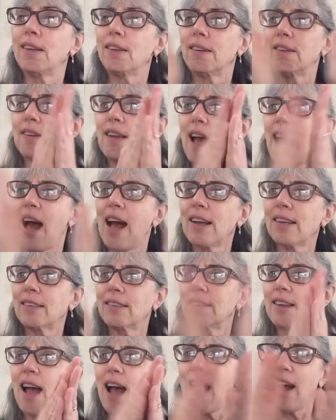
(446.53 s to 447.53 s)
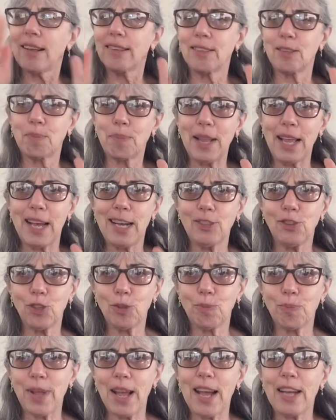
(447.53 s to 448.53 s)
Knock, knock, splash,
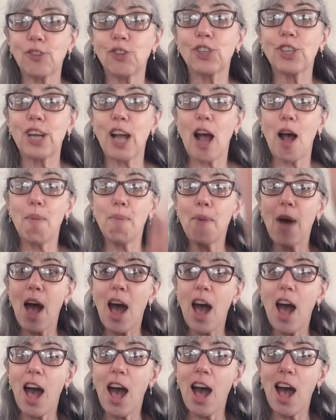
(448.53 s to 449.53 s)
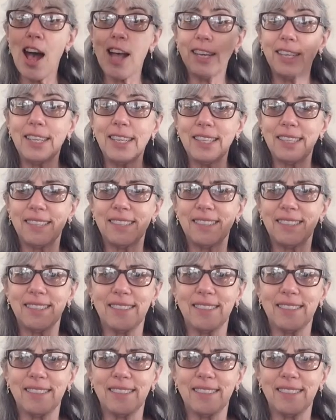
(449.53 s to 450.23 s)
splash, come on in.